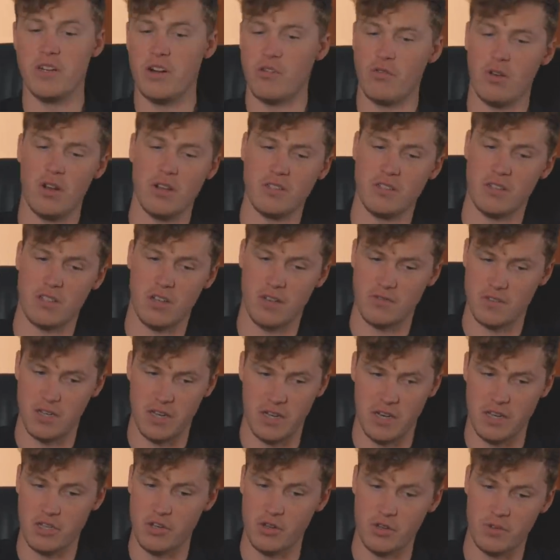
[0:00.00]
the general license I've
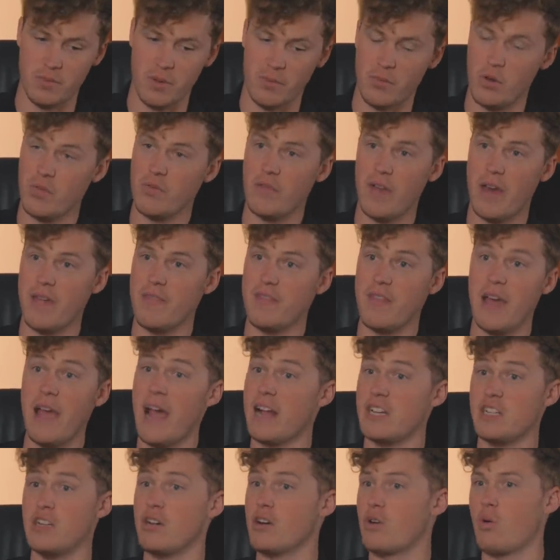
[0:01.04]
seen issued to people, they, they
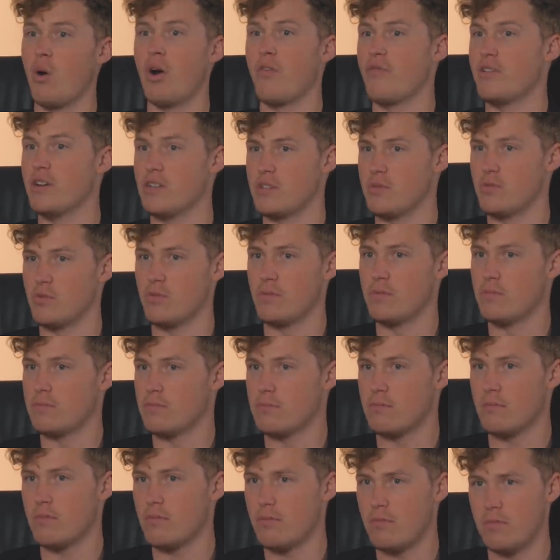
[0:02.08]
actually look quite reasonable
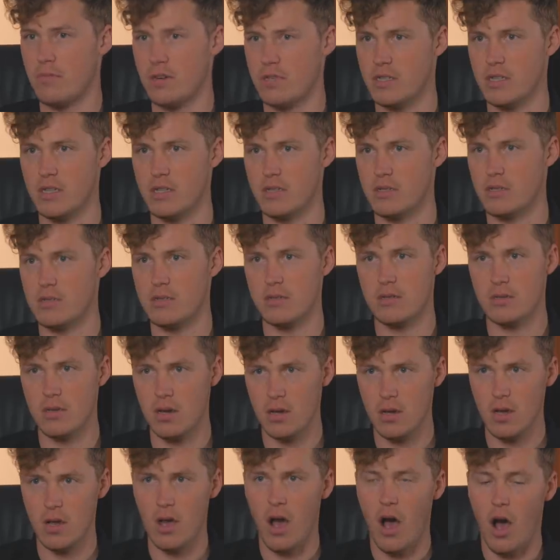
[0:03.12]
which is
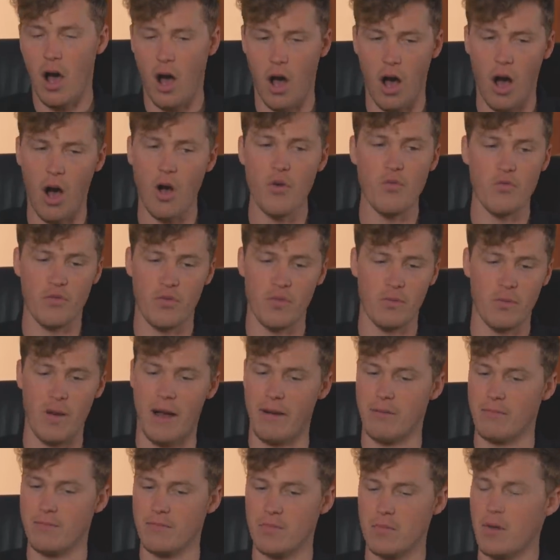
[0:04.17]
hopefully,
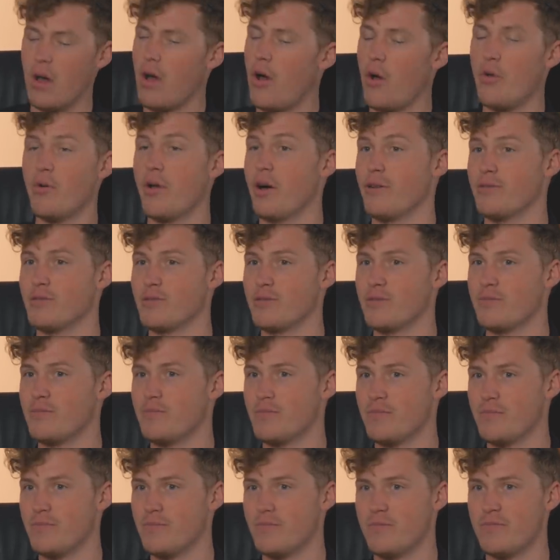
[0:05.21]
Well, who knows?
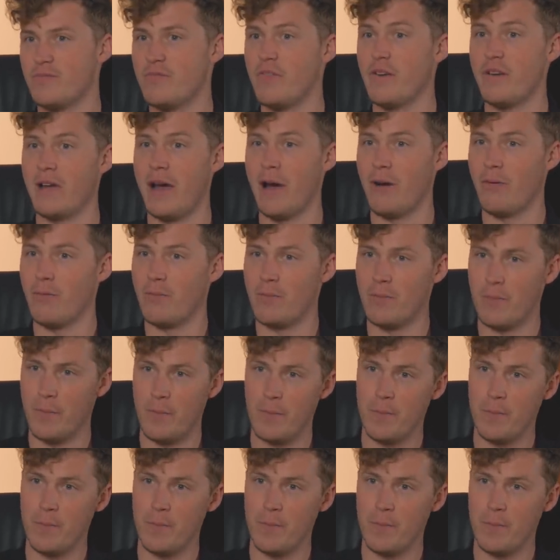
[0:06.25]
Yeah, I've only seen one.